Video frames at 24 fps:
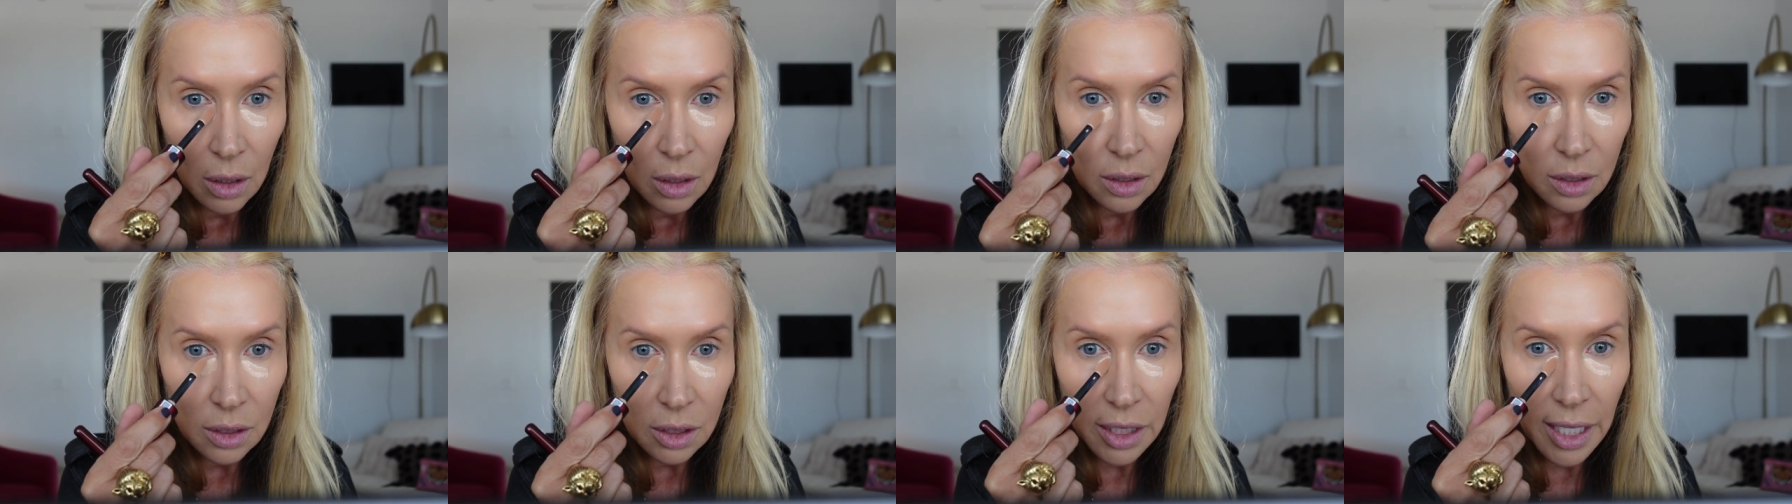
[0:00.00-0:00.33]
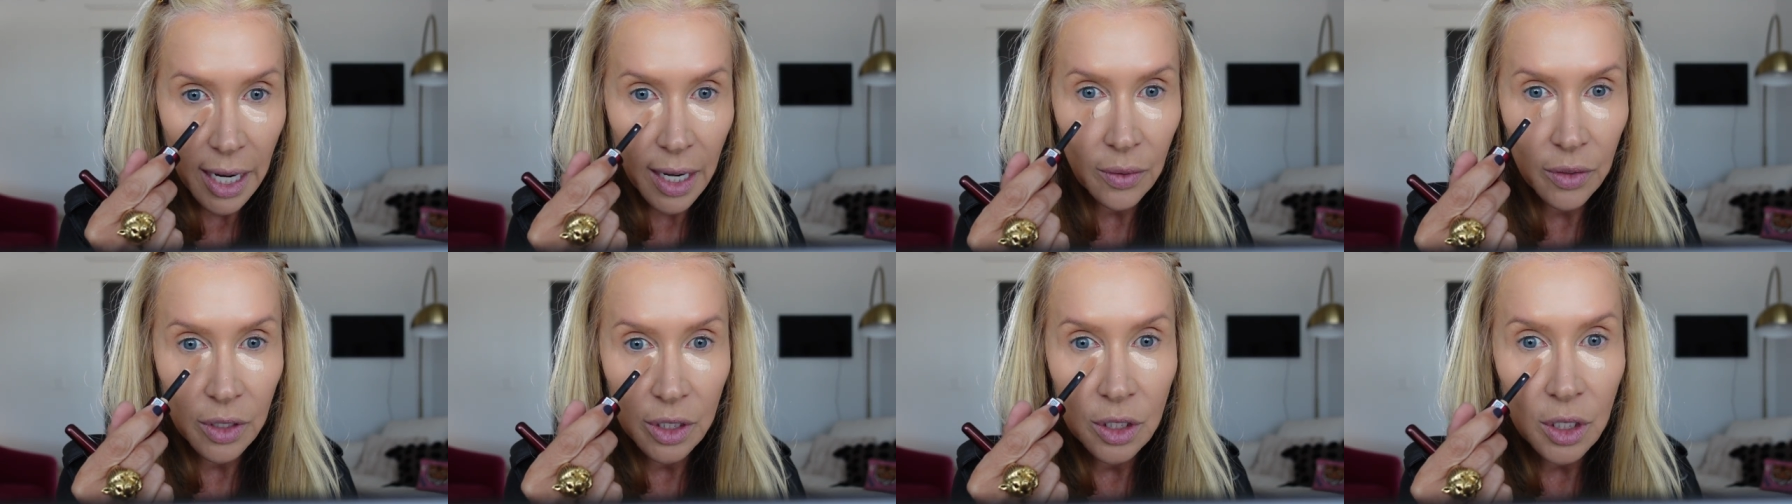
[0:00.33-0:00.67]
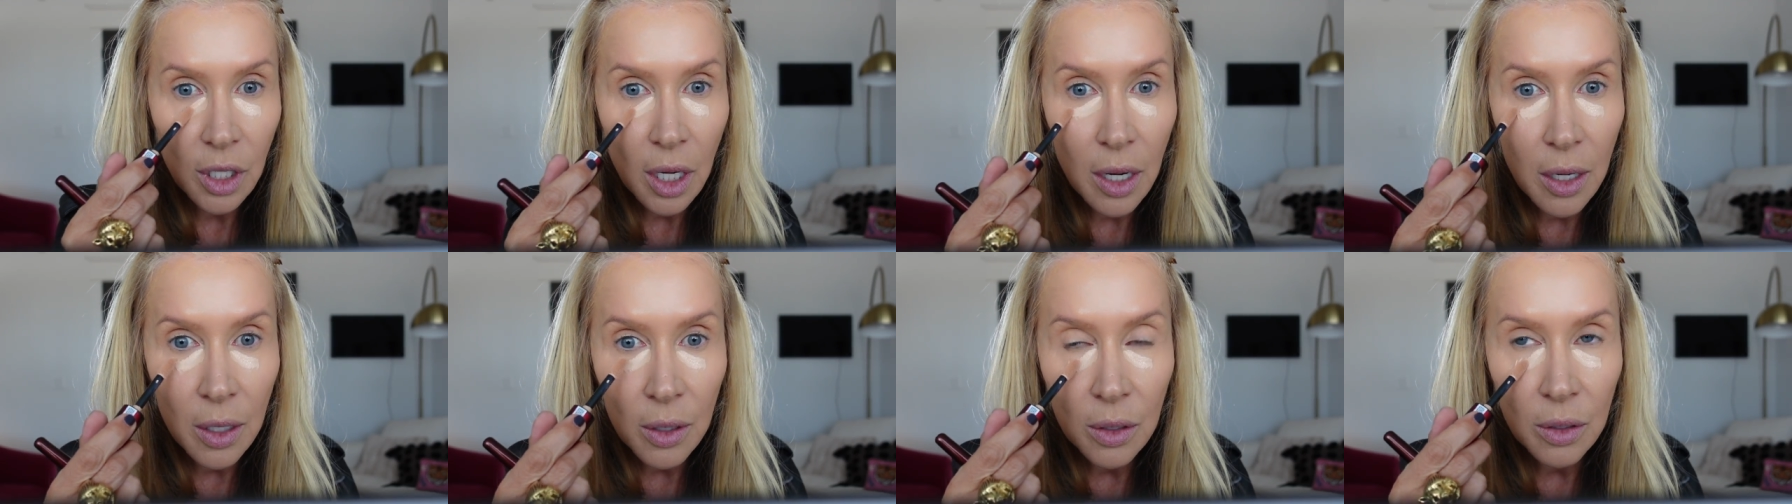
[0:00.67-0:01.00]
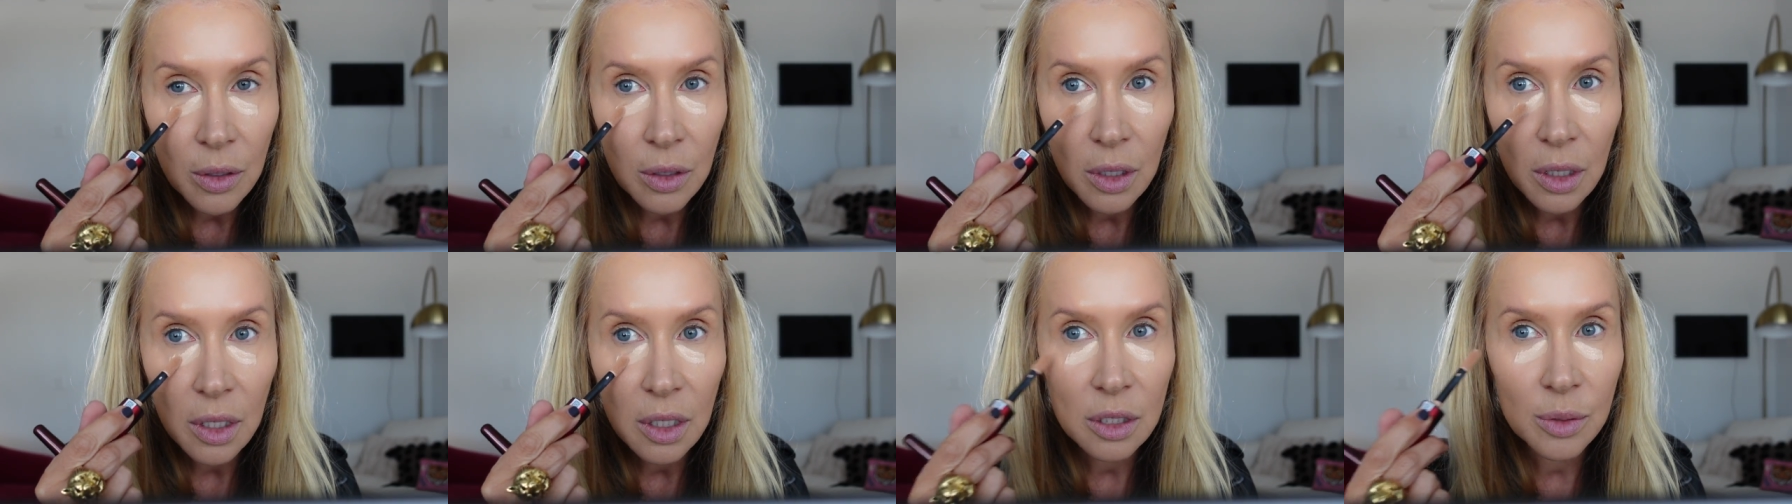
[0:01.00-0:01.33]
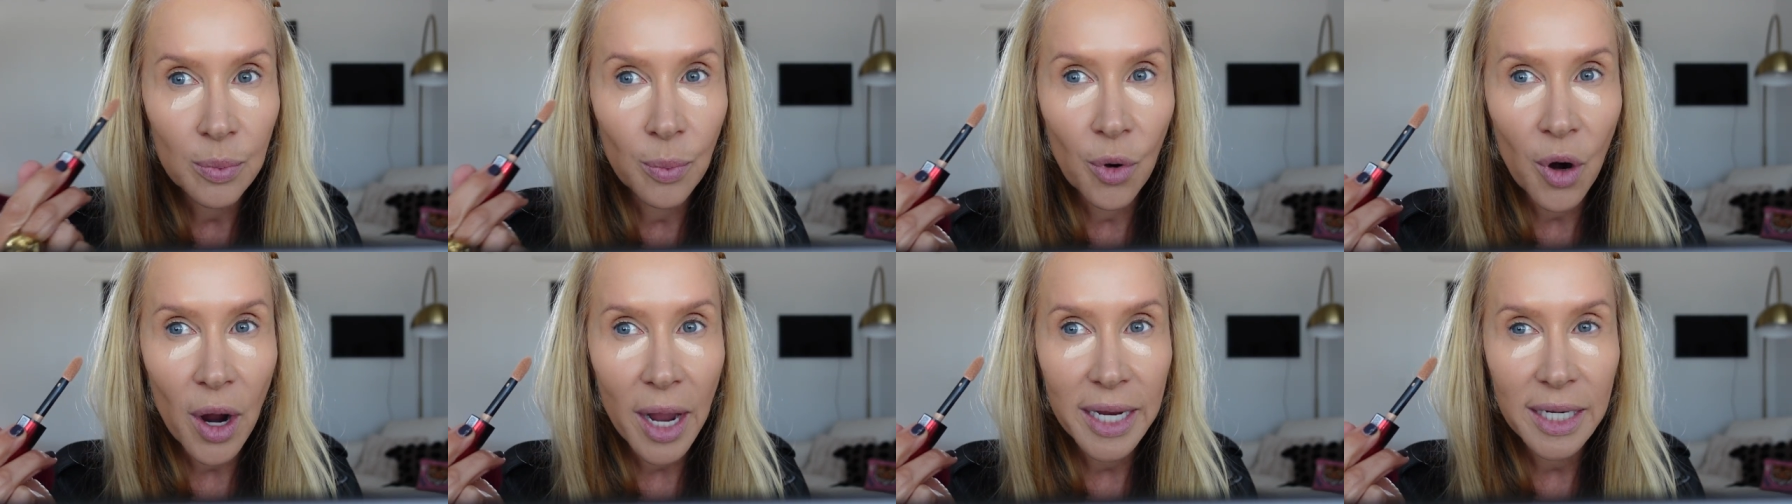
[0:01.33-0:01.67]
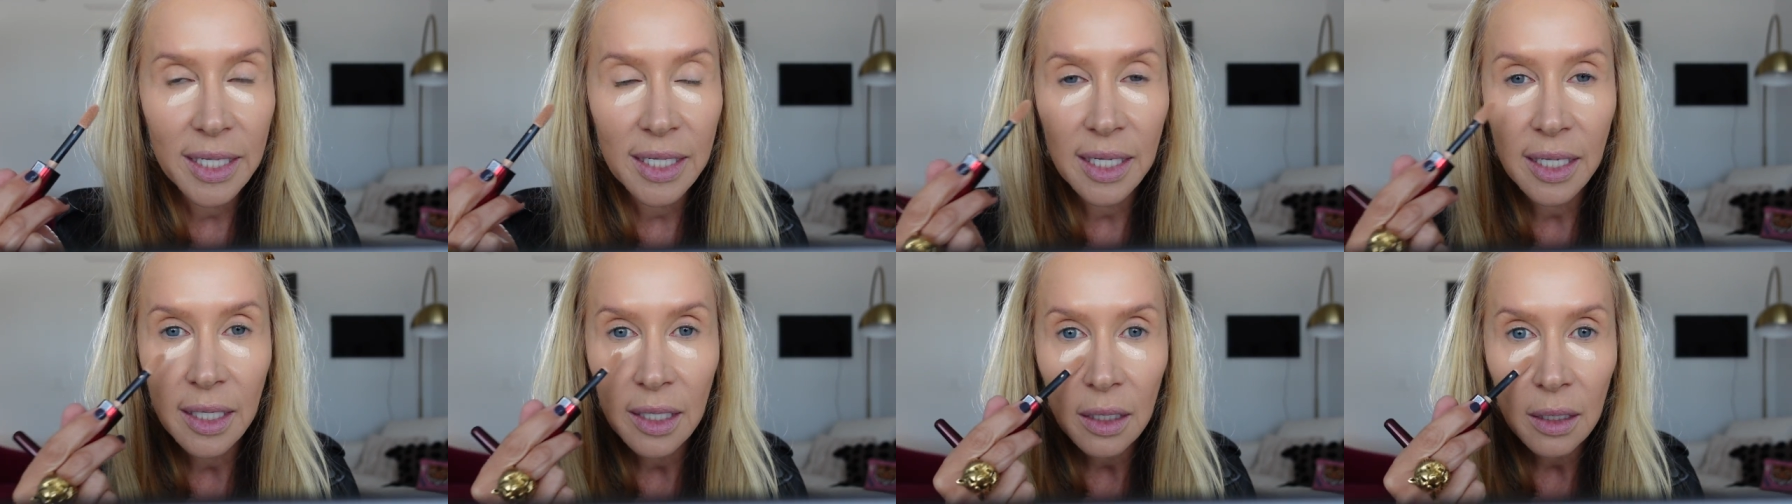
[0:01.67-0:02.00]
See how the tone is
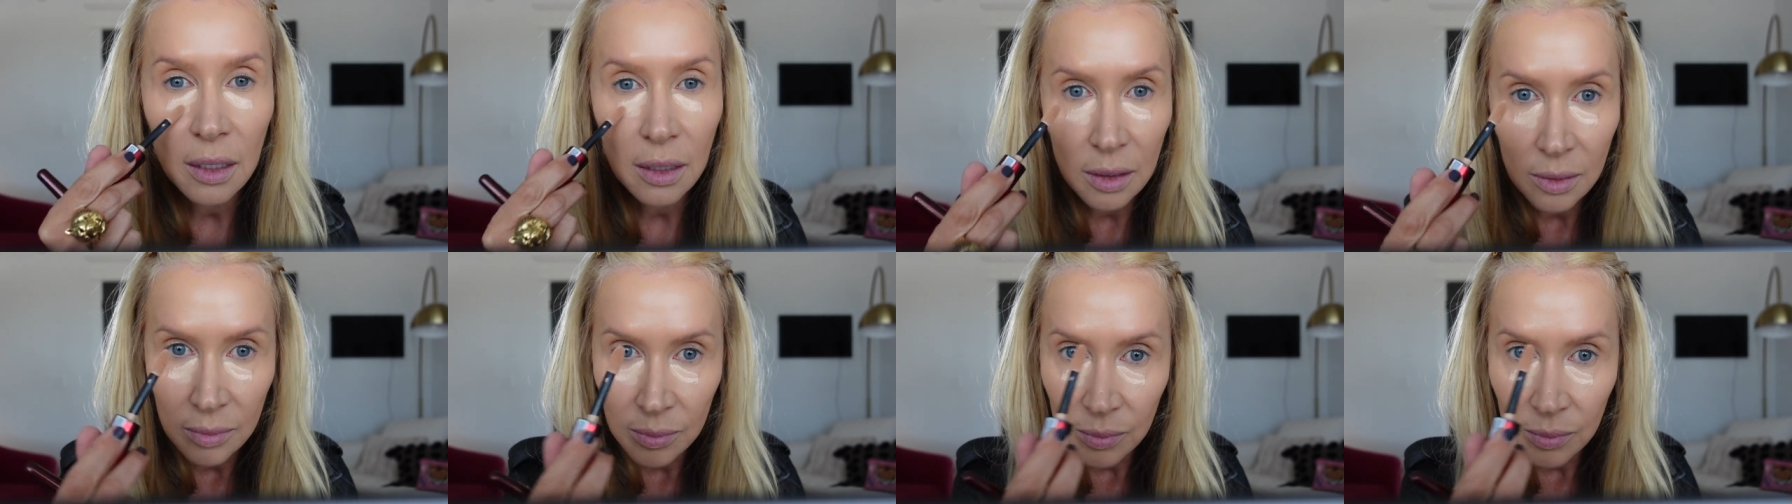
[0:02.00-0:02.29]
brightening?